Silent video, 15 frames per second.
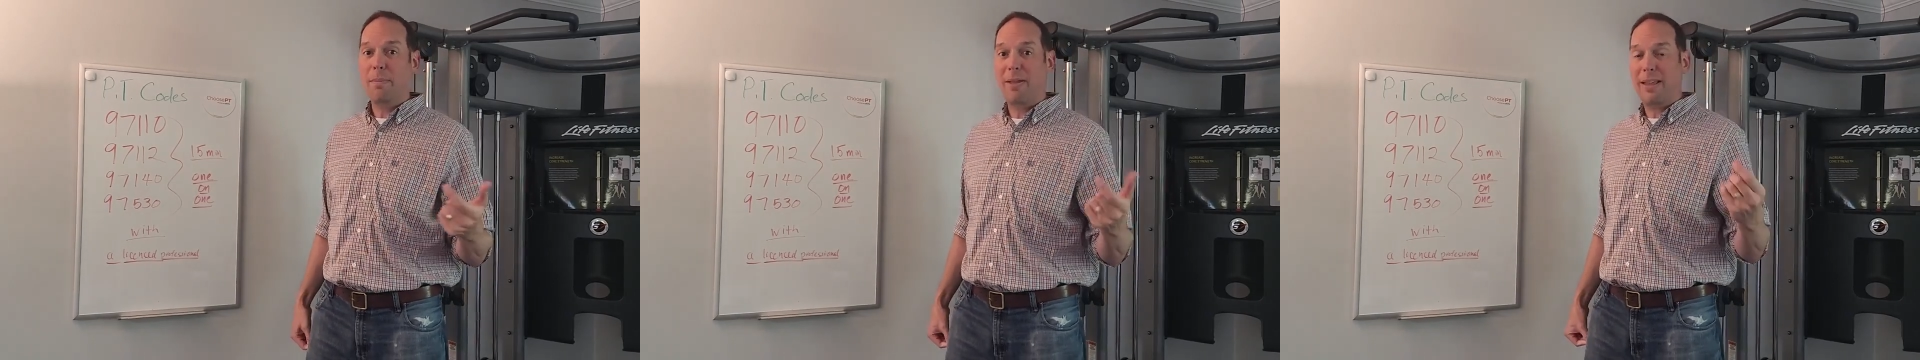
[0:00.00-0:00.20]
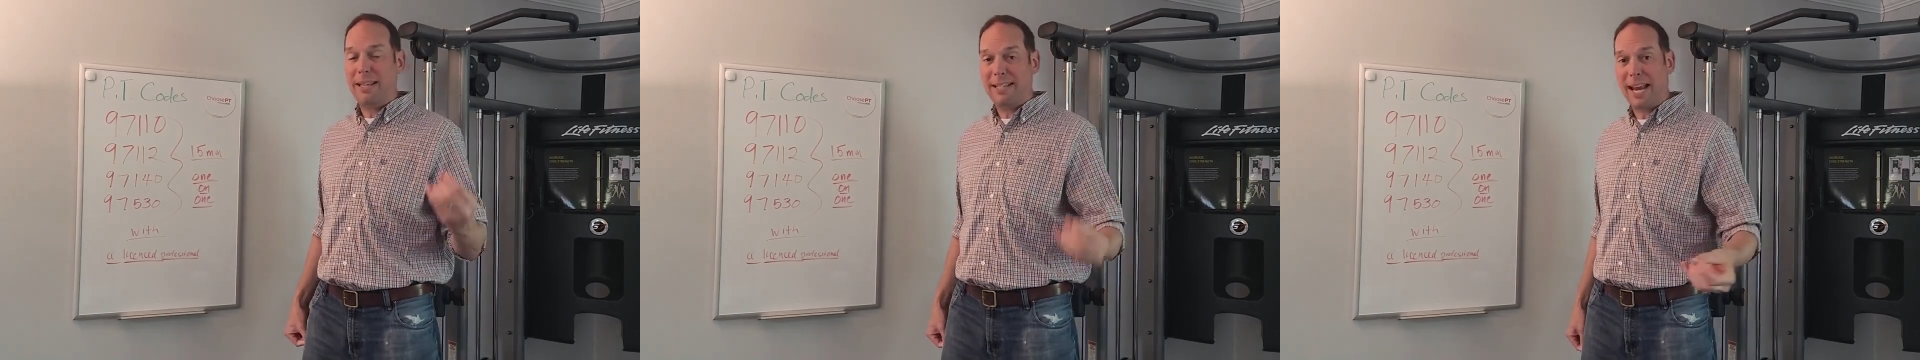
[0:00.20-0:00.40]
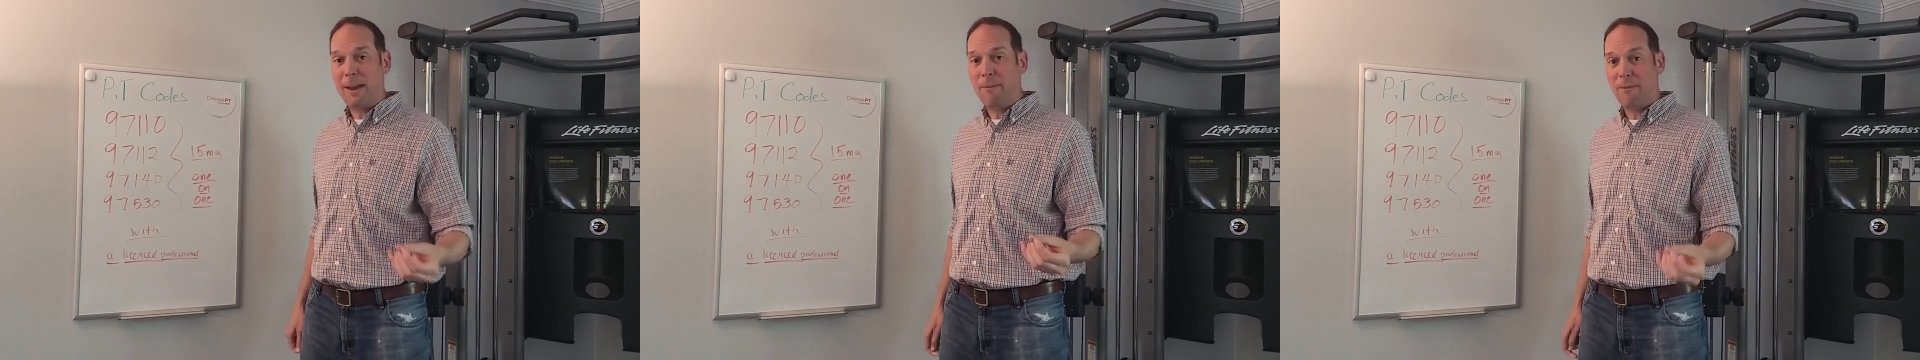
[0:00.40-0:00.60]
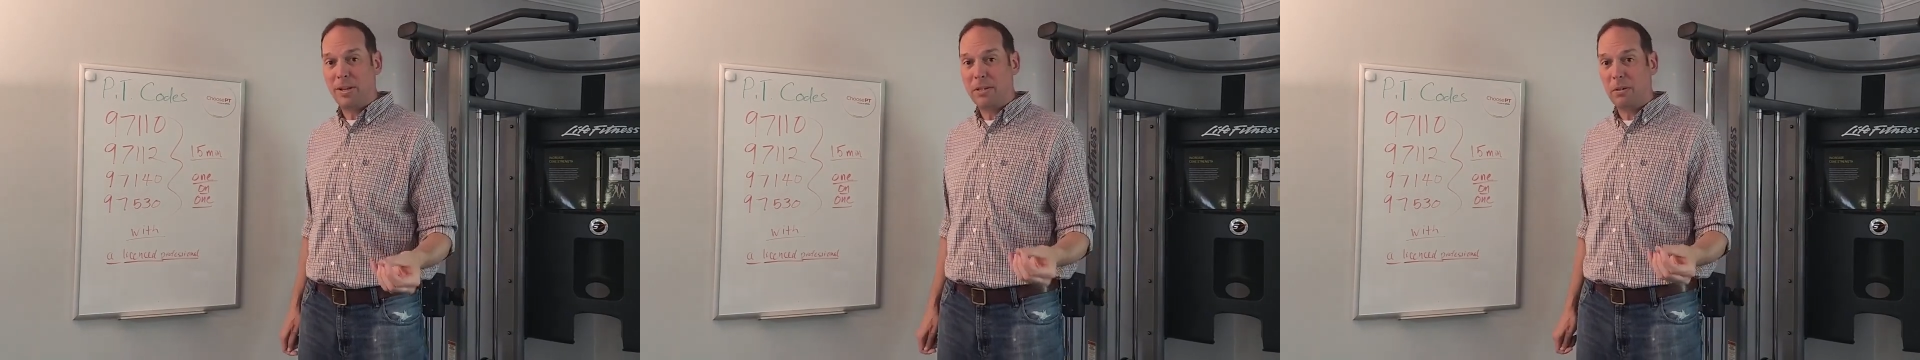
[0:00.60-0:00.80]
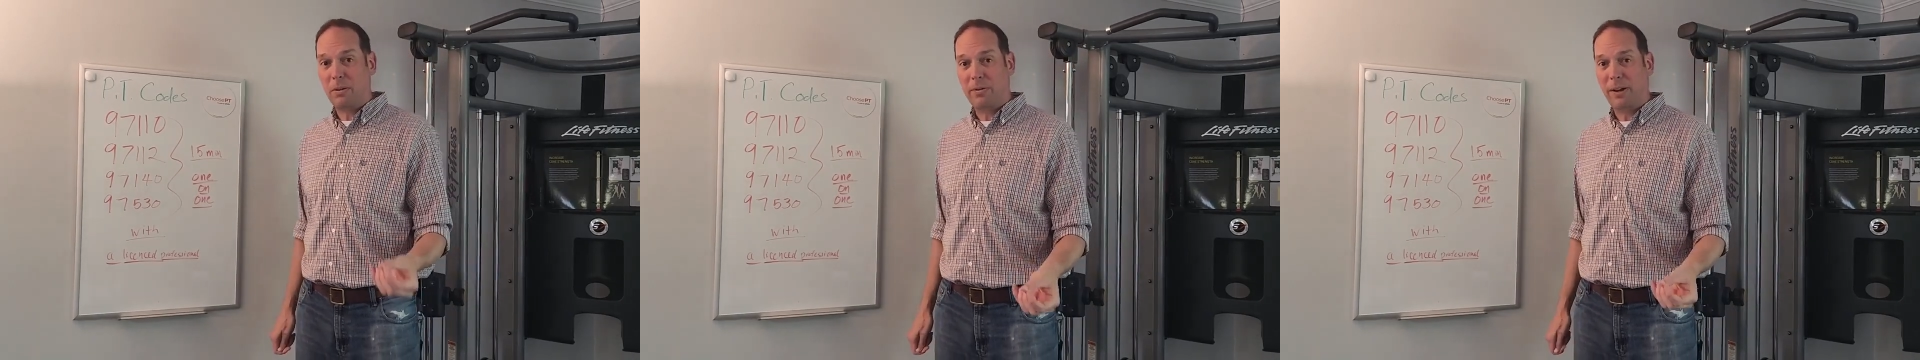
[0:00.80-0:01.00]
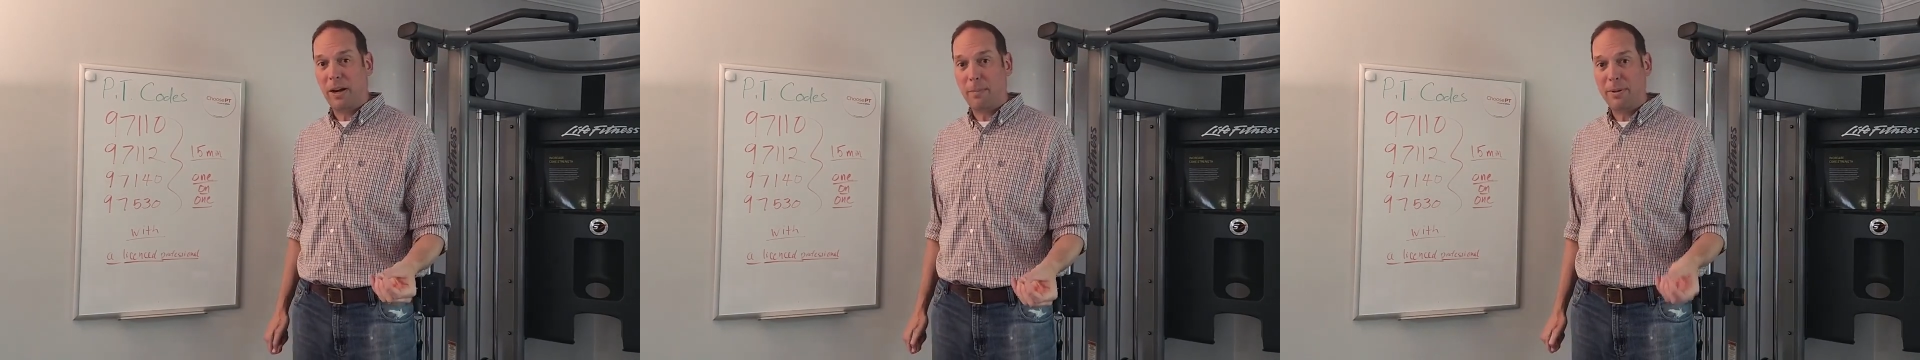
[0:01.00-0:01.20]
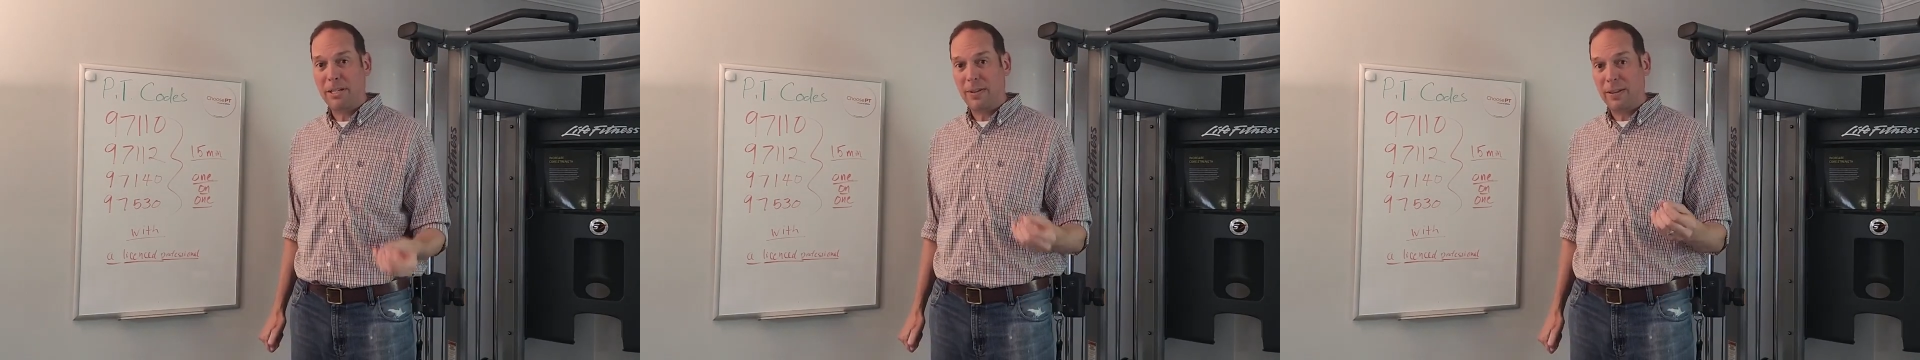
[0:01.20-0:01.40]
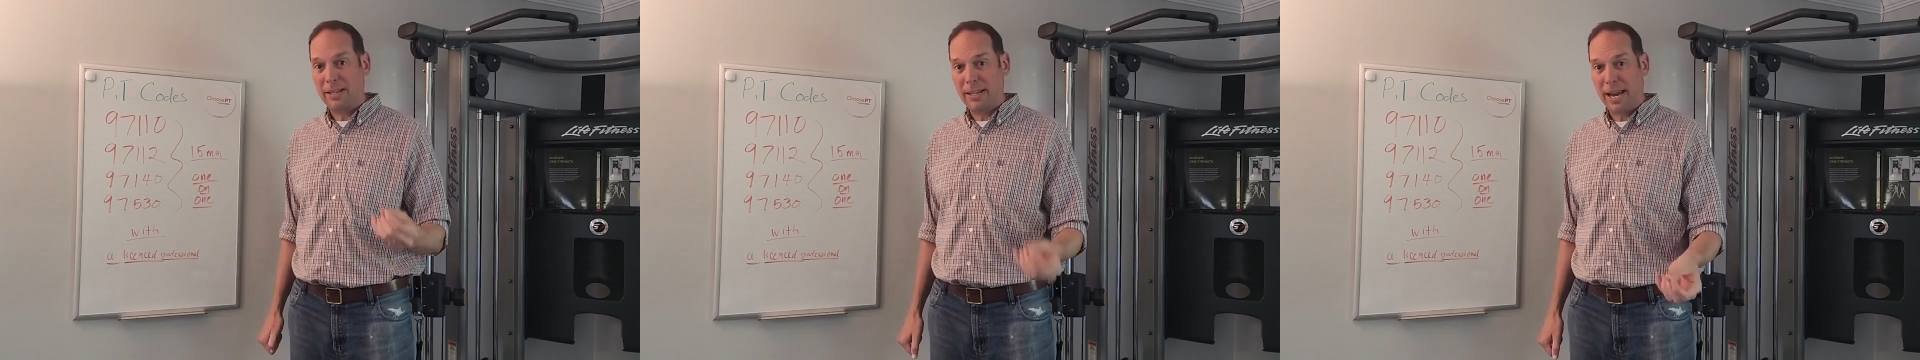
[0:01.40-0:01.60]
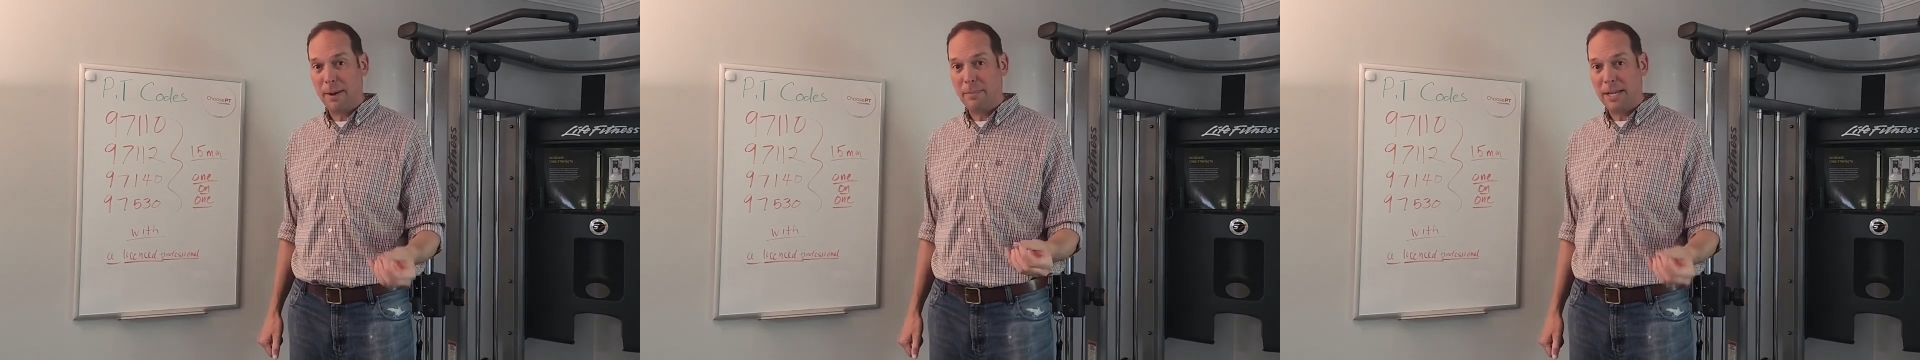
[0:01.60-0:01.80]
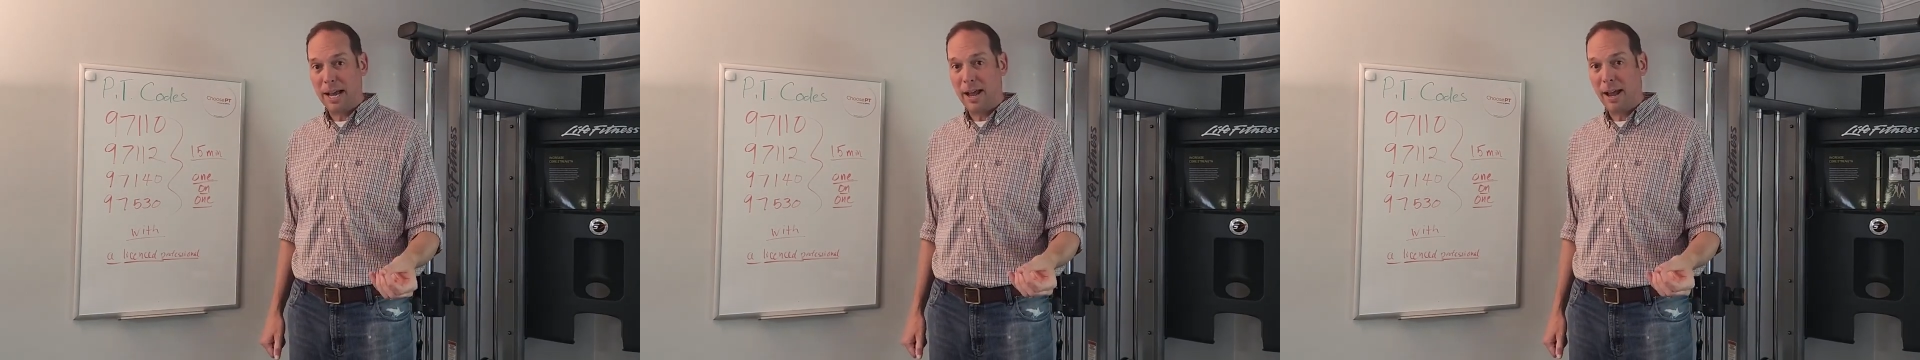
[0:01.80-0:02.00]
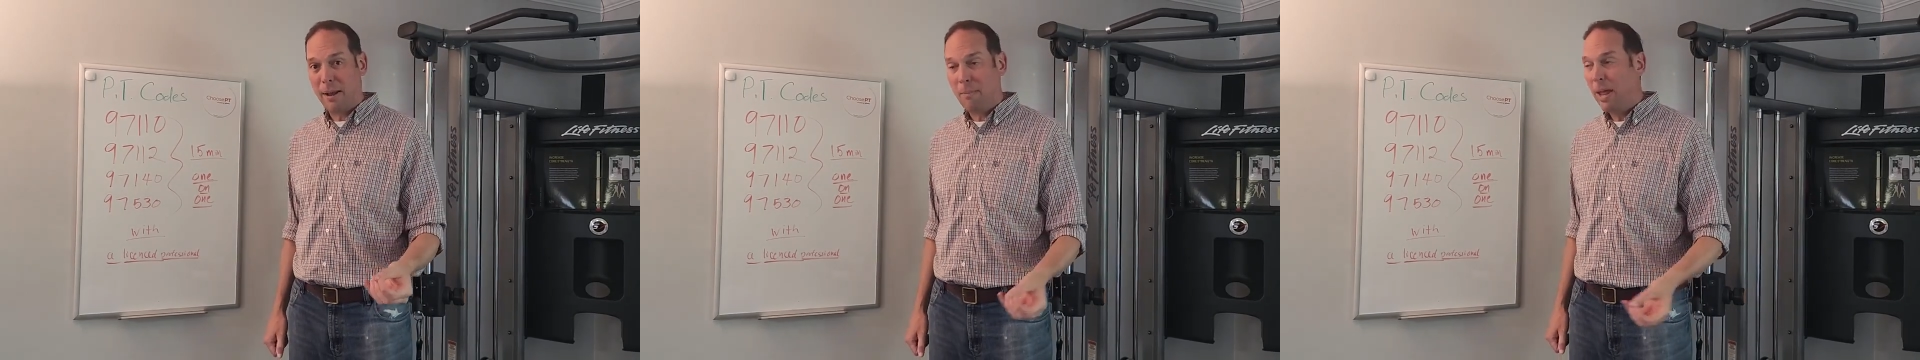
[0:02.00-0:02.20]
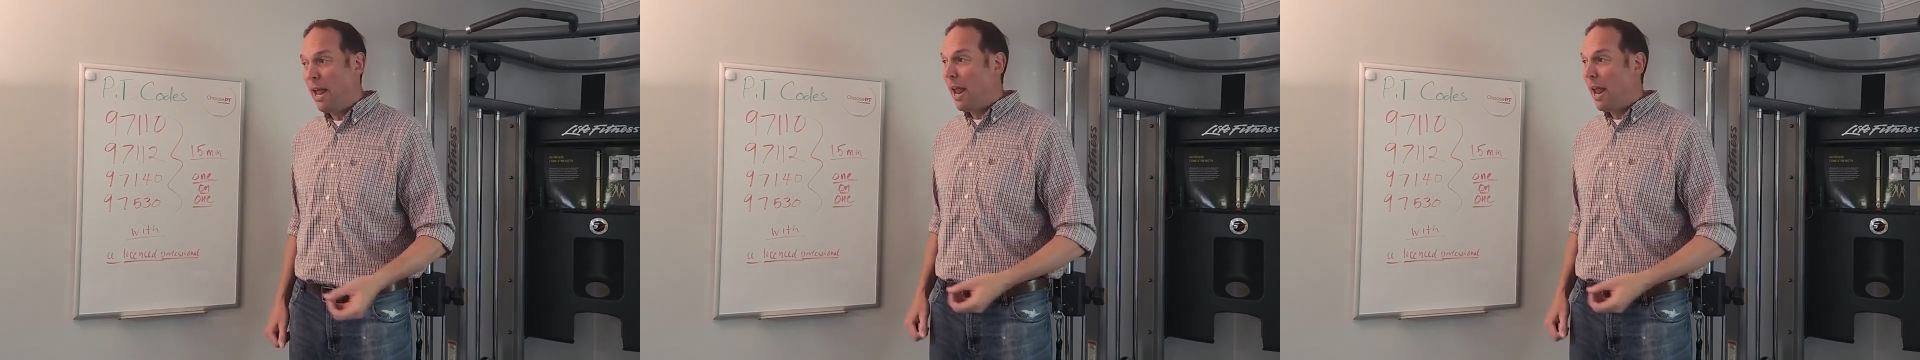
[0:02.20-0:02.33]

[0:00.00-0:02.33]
by the same physical therapist at the same time,